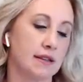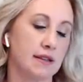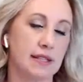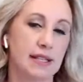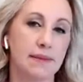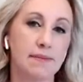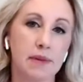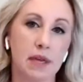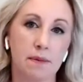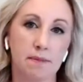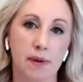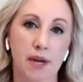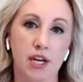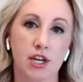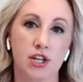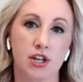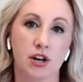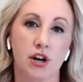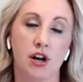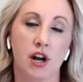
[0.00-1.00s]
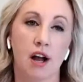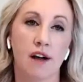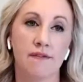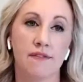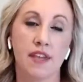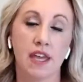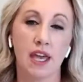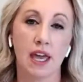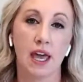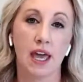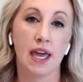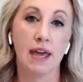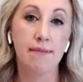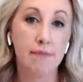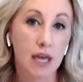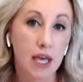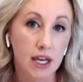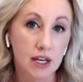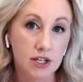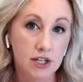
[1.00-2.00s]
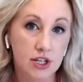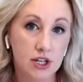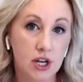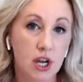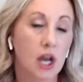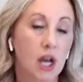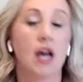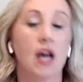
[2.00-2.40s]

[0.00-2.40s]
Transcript: sent me a picture of the image.